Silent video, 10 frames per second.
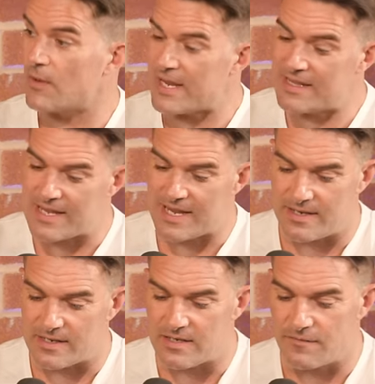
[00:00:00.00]
So in the
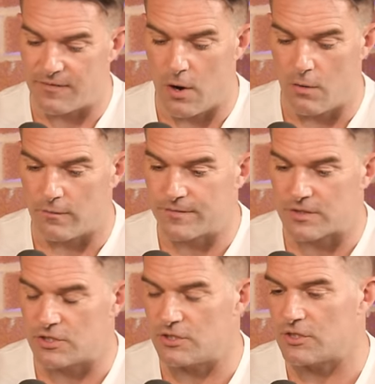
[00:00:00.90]
end, it
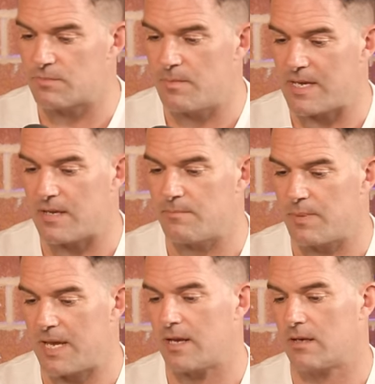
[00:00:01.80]
devolved to just me
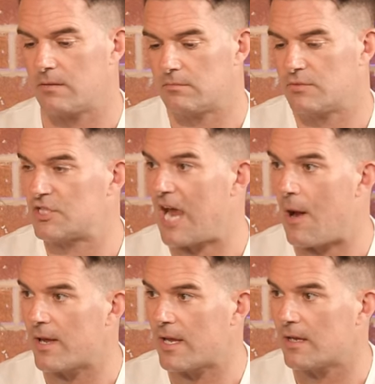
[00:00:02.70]
being
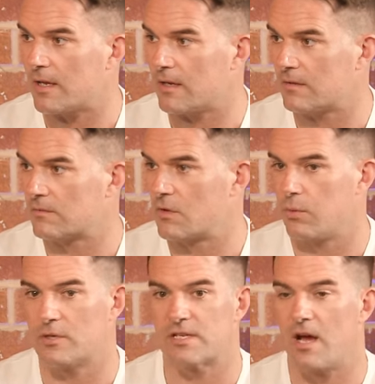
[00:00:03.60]
shouting in a
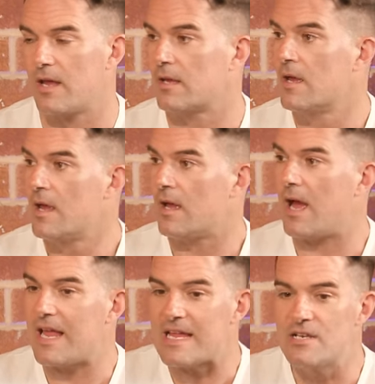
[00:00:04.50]

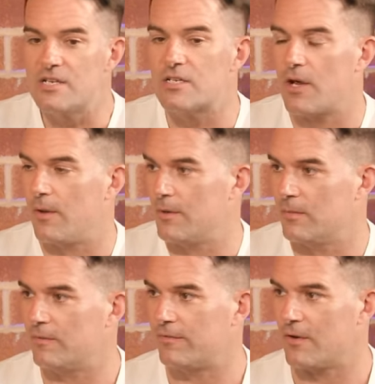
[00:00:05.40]

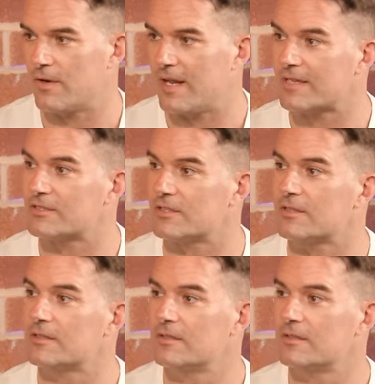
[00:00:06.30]
quasi-indeterminable foreign accent.